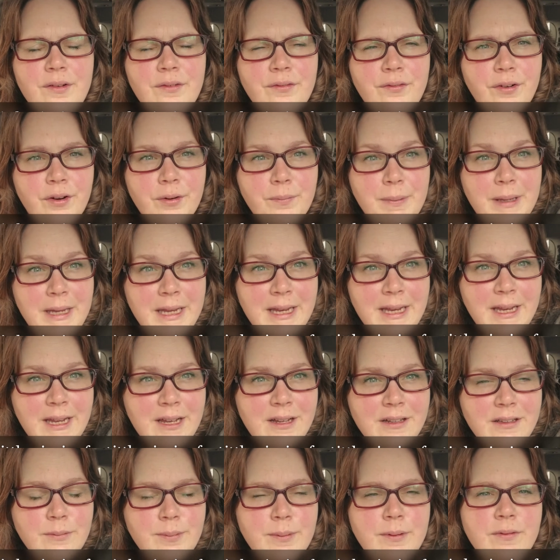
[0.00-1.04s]
for me,
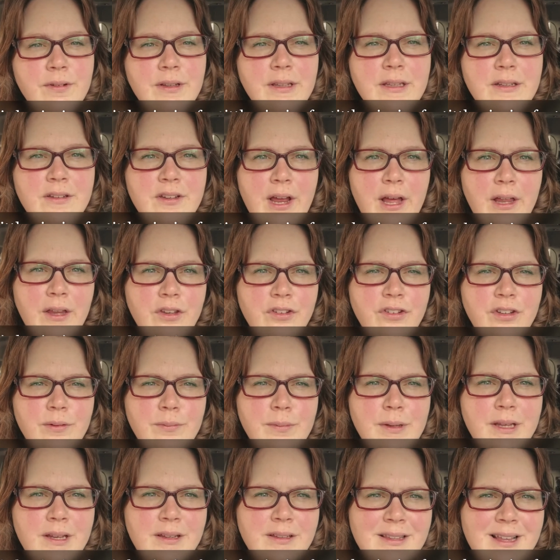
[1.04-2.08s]
it's been really challenging
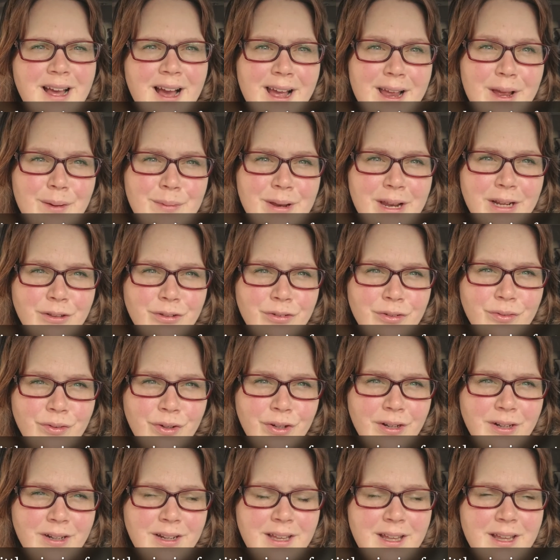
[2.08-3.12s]
because I am an
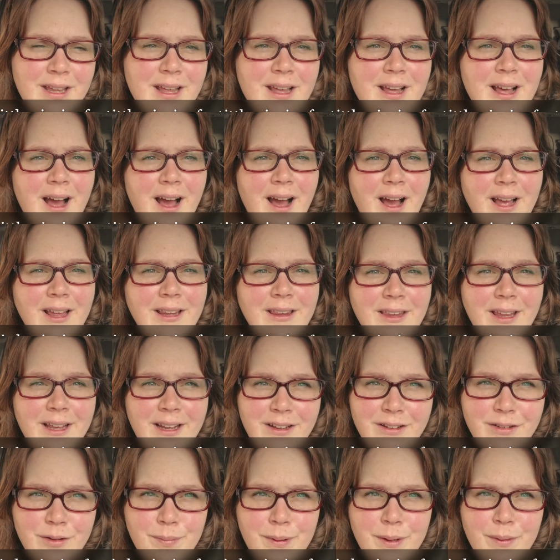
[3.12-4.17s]
extrovert. I
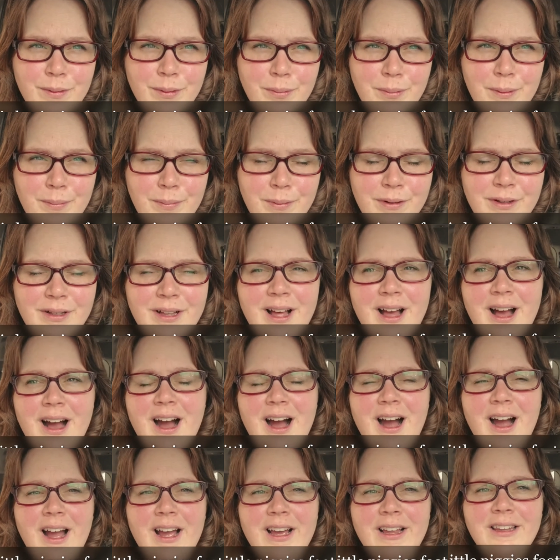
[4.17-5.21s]
like to be with people.
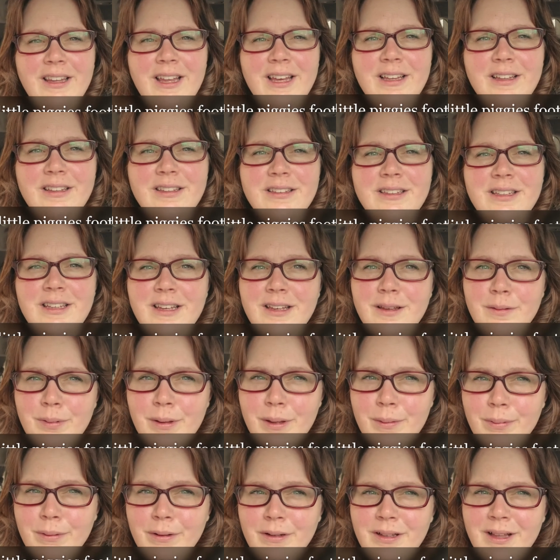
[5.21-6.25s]
I like seeing
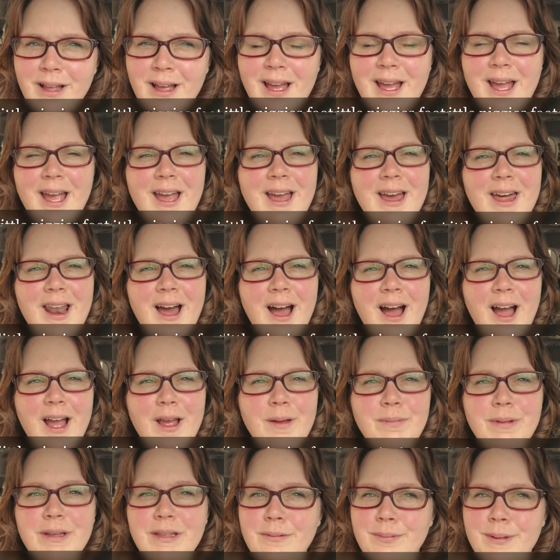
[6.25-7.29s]
people and I
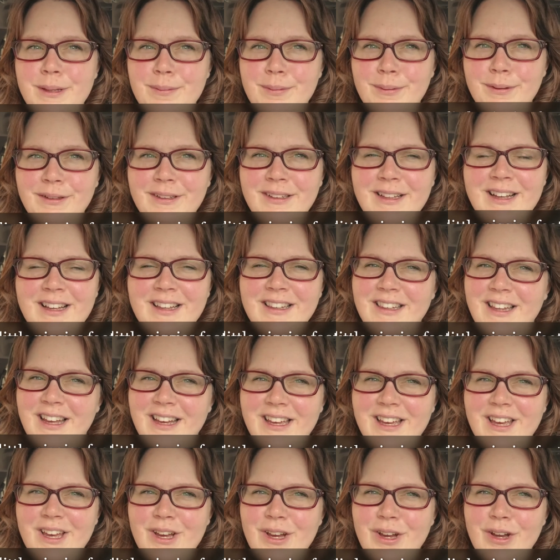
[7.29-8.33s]
miss people
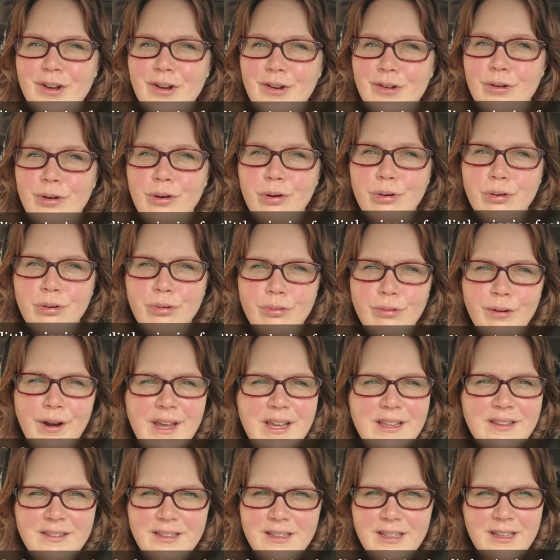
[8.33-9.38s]
like
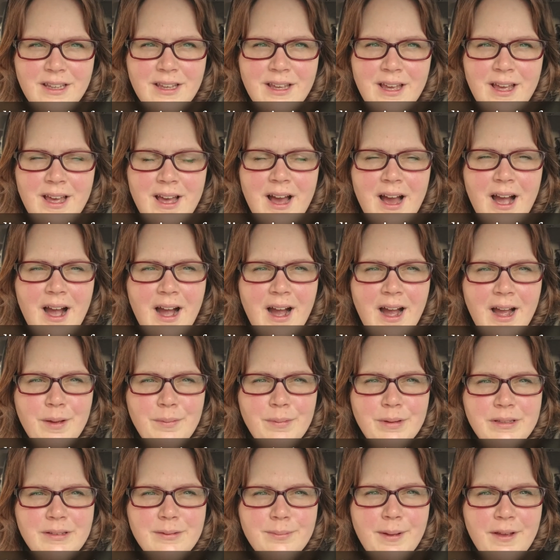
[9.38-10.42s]
crazy. I
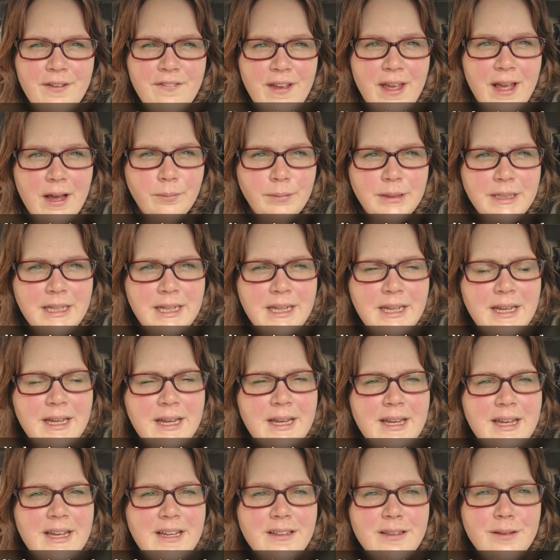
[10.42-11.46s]
miss my family.
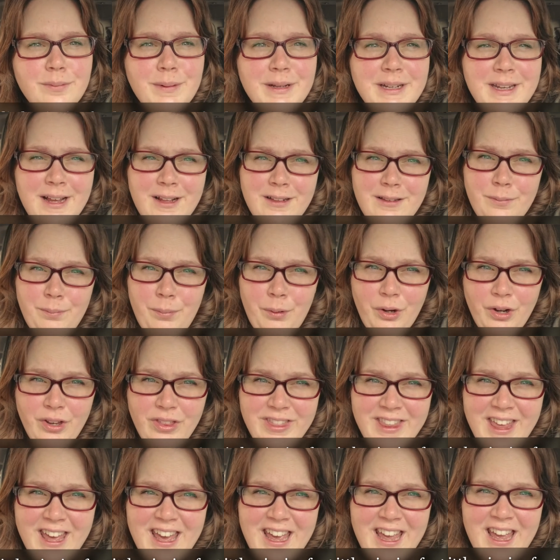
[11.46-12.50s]
It's my dad's
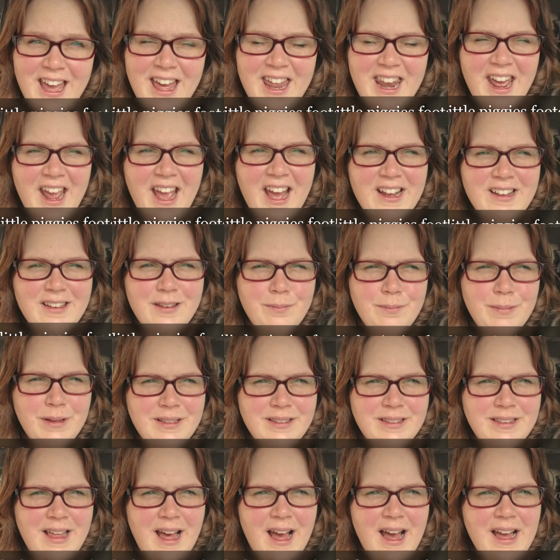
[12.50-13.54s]
birthday, and I had to
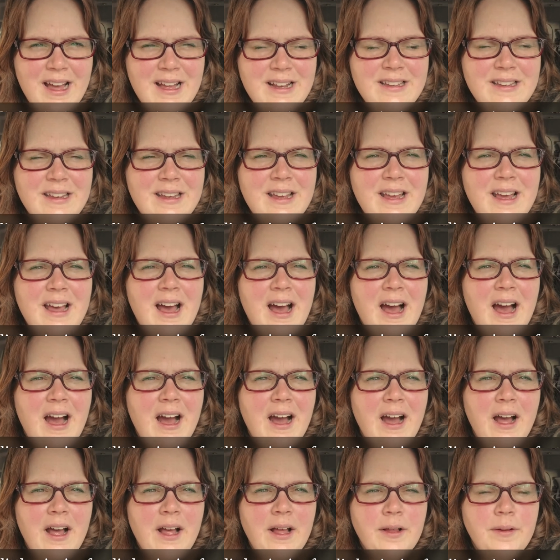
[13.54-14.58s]
miss that.
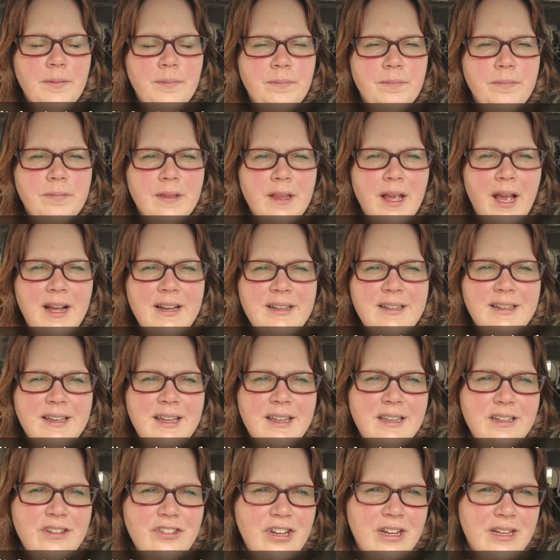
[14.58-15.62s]
Um, I did
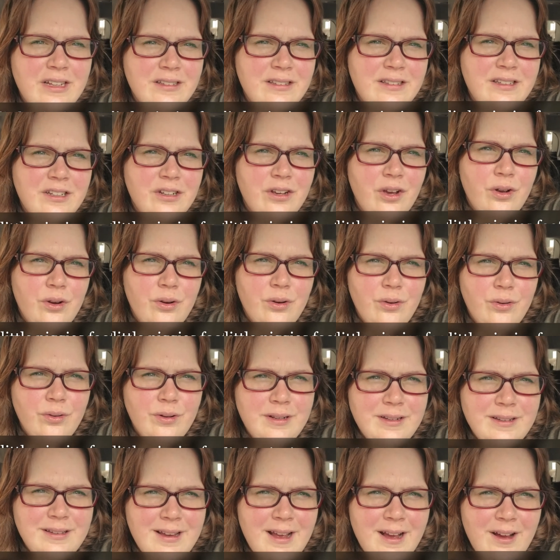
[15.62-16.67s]
get a chance to go
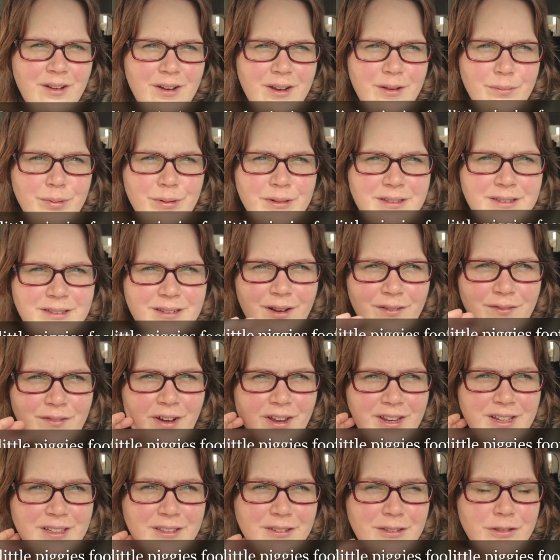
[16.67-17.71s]
down and put stuff
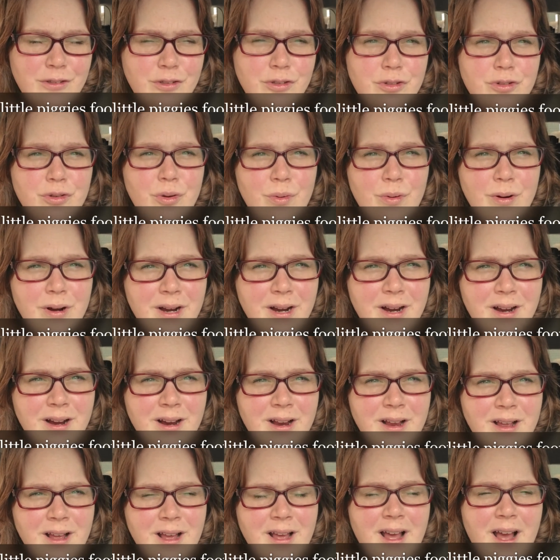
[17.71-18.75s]
on his door
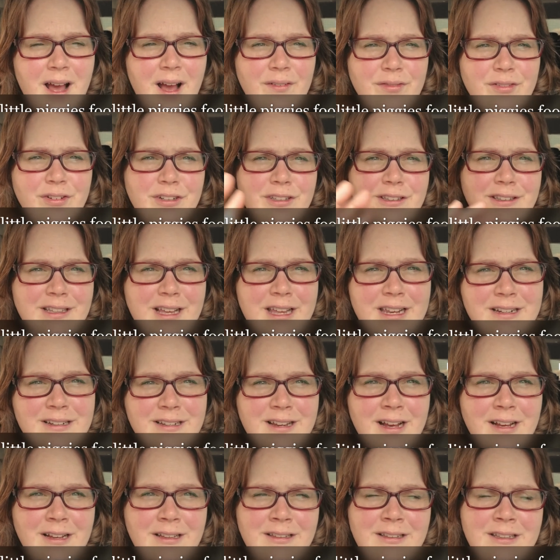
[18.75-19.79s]
after
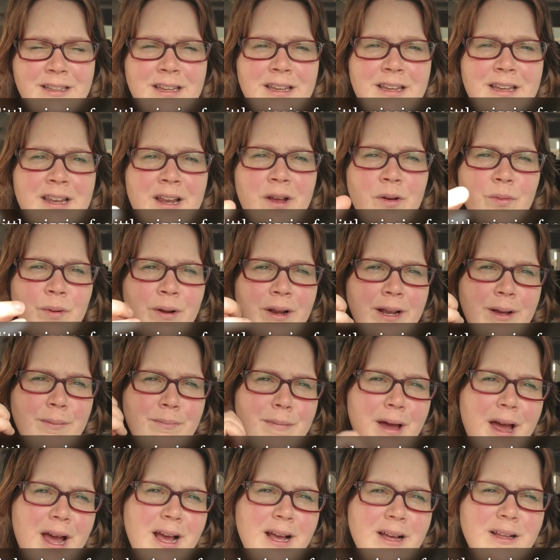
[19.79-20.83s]
sanitizing it and wearing a
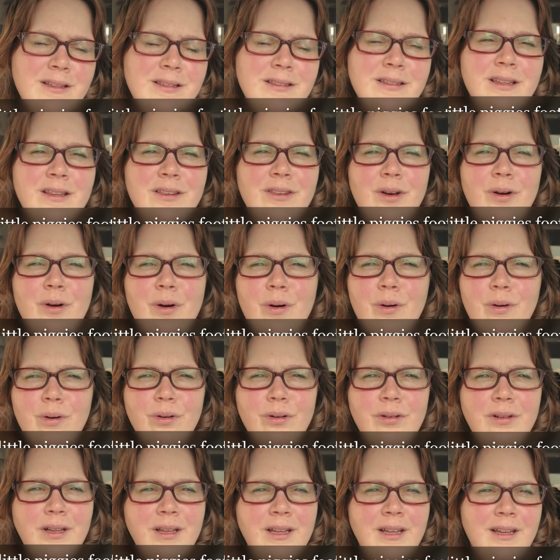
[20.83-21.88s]
mask and the
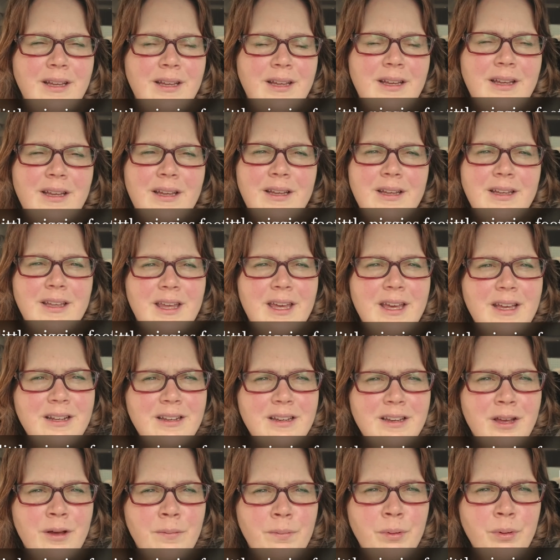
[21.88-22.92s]
whole kit
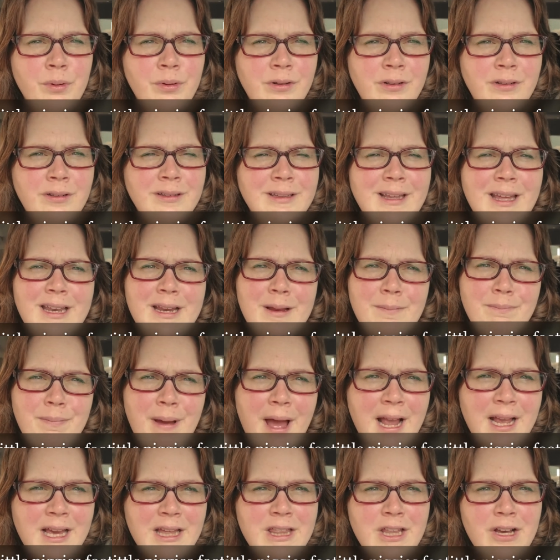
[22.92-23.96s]
and caboodle, getting
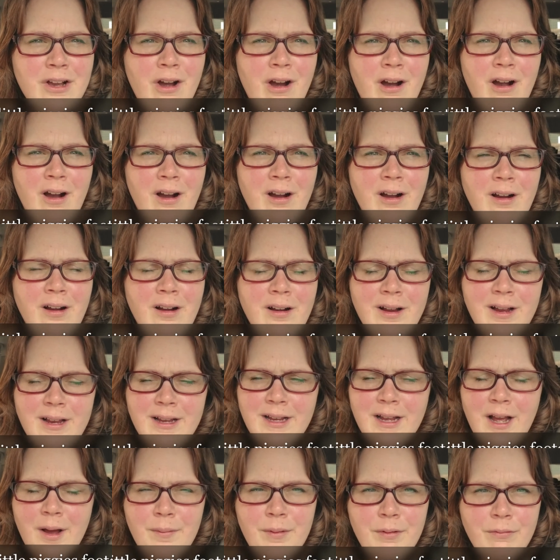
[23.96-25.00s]
back in the car
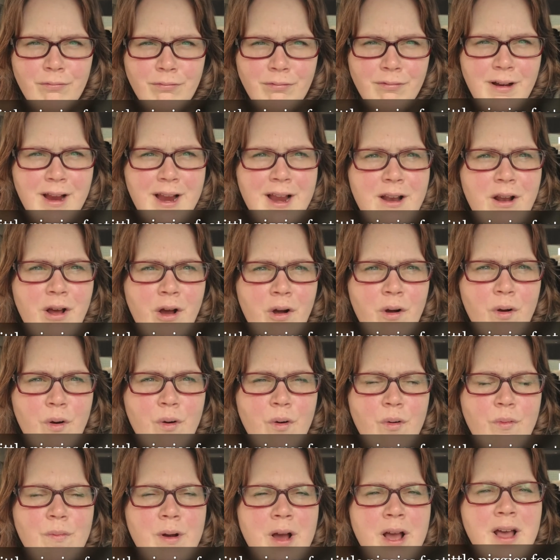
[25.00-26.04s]
and coming right
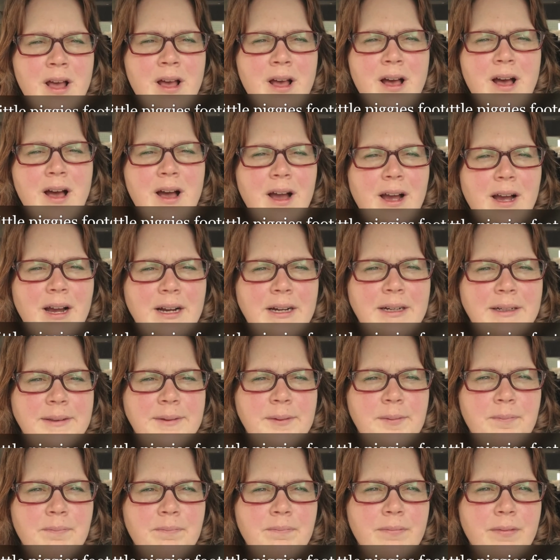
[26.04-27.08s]
home.
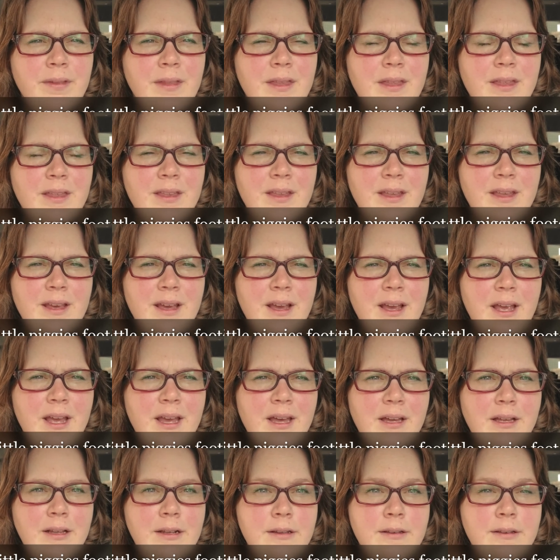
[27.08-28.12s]
Um,
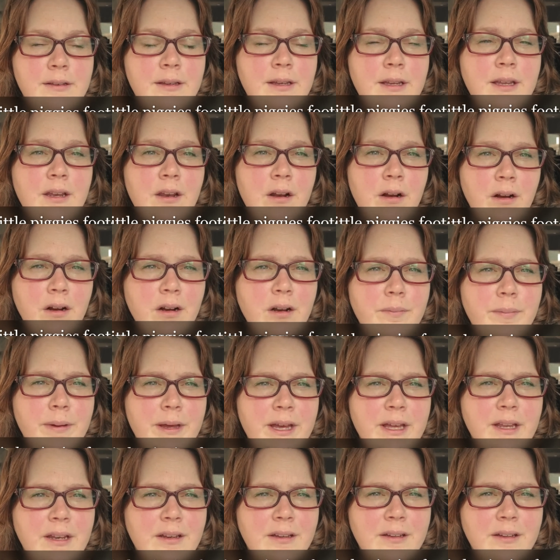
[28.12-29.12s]
and it hurt a bit.